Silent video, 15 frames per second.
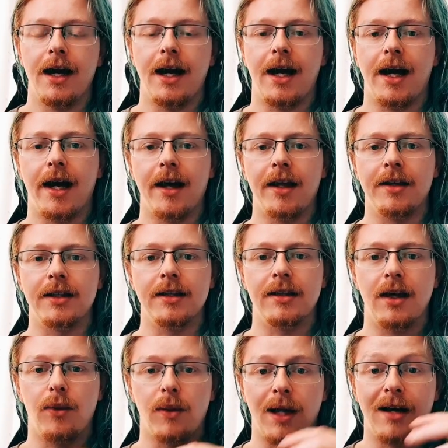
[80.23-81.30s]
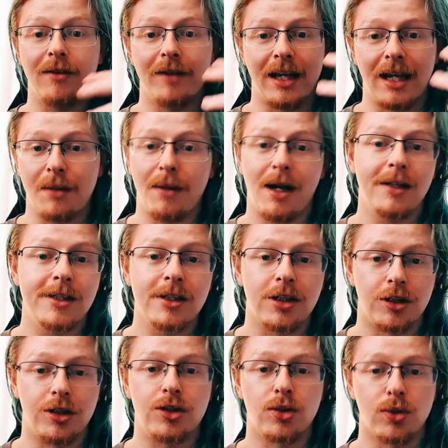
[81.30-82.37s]
And they will have a command and
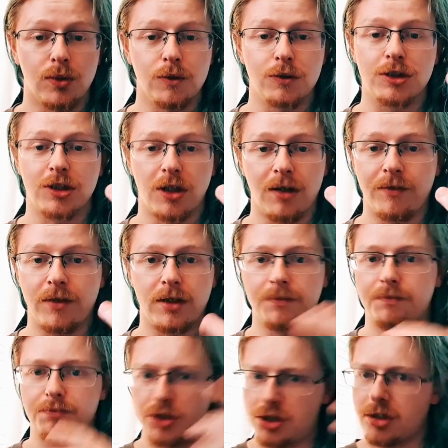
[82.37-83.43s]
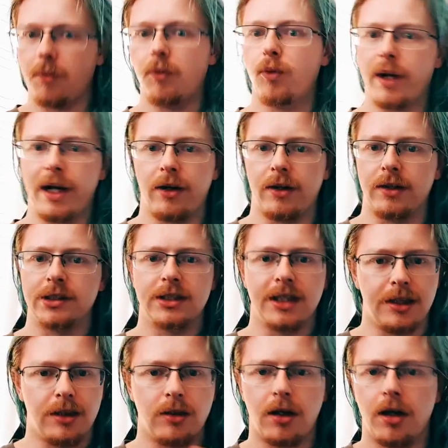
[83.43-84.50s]
control server somewhere else
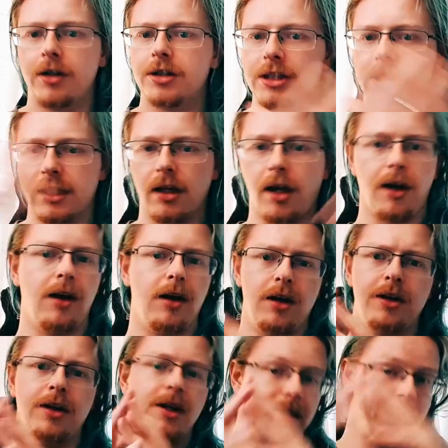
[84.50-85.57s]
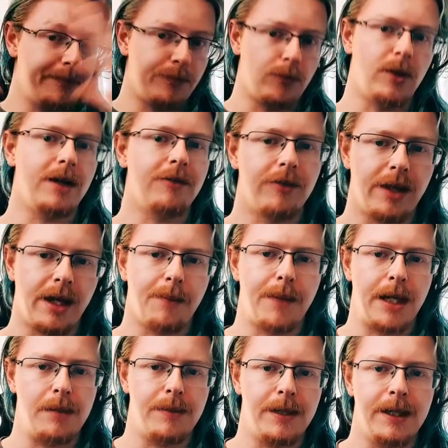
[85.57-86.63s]
in their house, in the cloud, wherever that
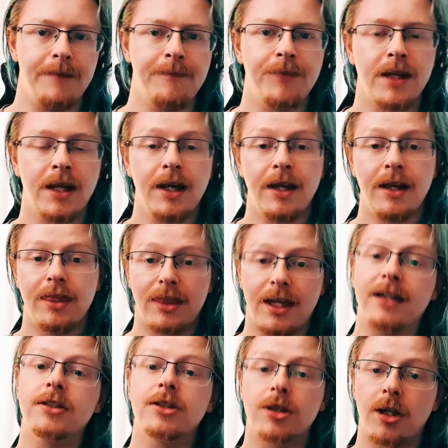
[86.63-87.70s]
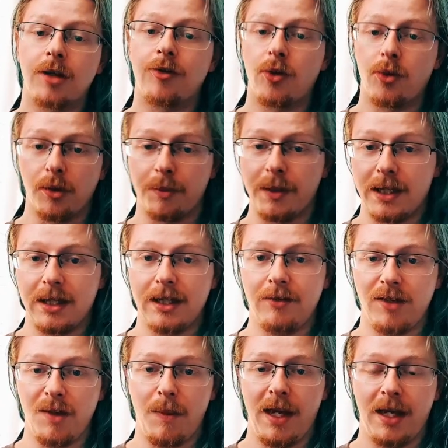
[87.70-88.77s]
may be. That server will be
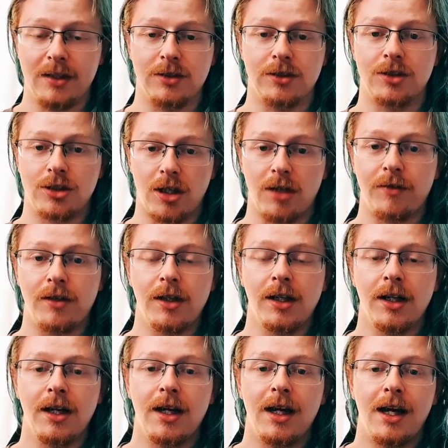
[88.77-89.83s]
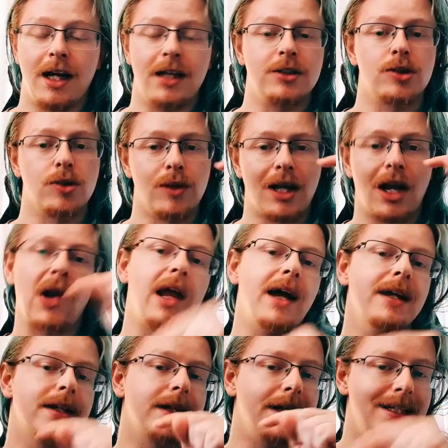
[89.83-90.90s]
the VPN server. And so the
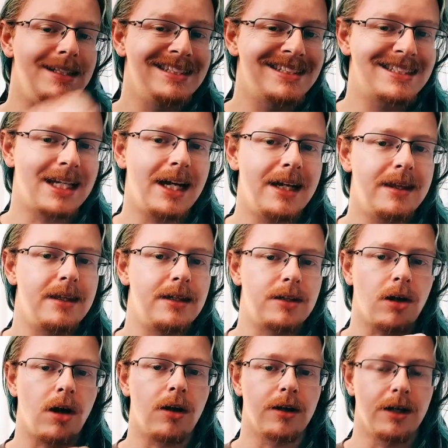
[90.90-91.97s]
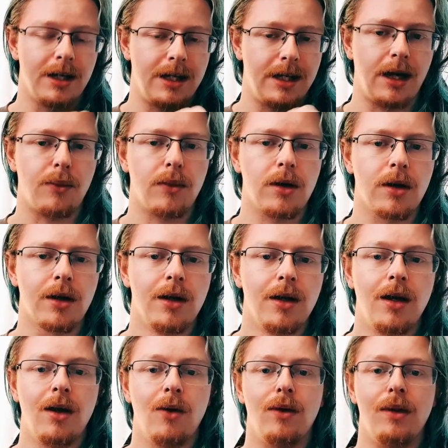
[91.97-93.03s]
client inside the target network
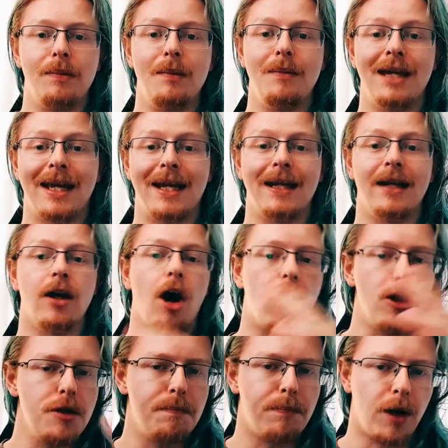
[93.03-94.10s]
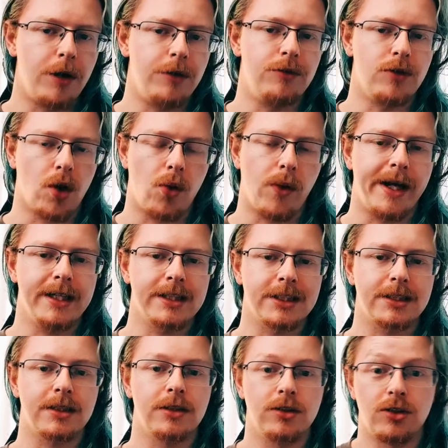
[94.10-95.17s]
will be making an outbound
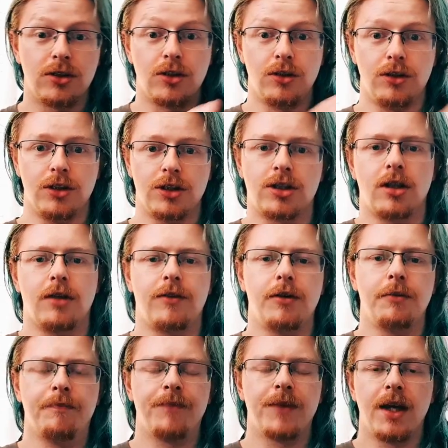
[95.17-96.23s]
request to the server.